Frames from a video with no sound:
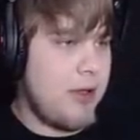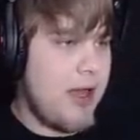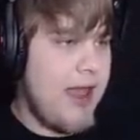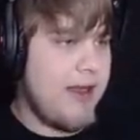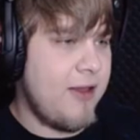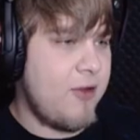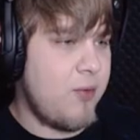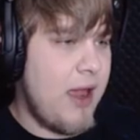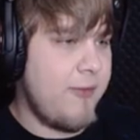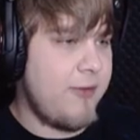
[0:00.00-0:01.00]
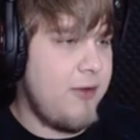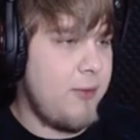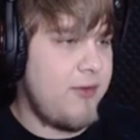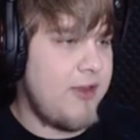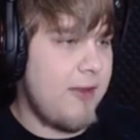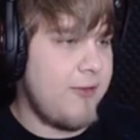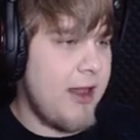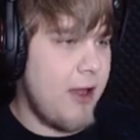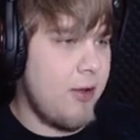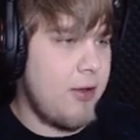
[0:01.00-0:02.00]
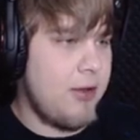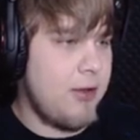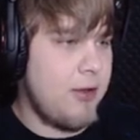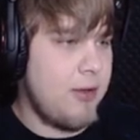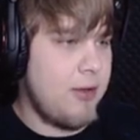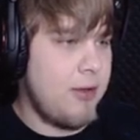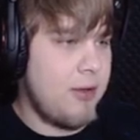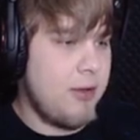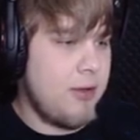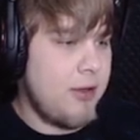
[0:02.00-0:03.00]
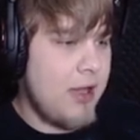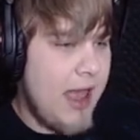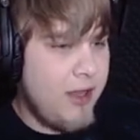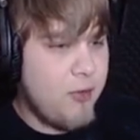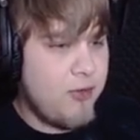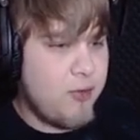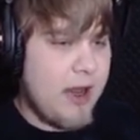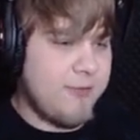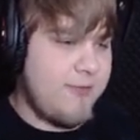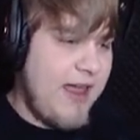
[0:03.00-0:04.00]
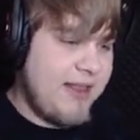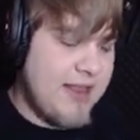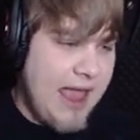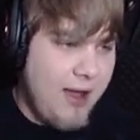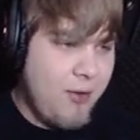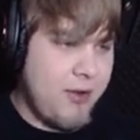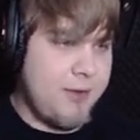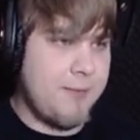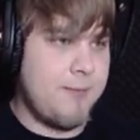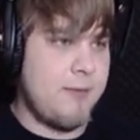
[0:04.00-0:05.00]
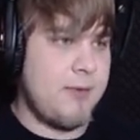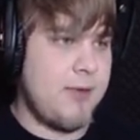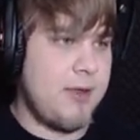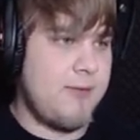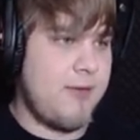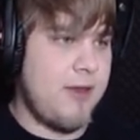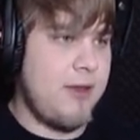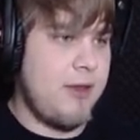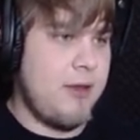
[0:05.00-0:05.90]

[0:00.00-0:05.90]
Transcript: I can craft new stuff now. I could craft that now, I think.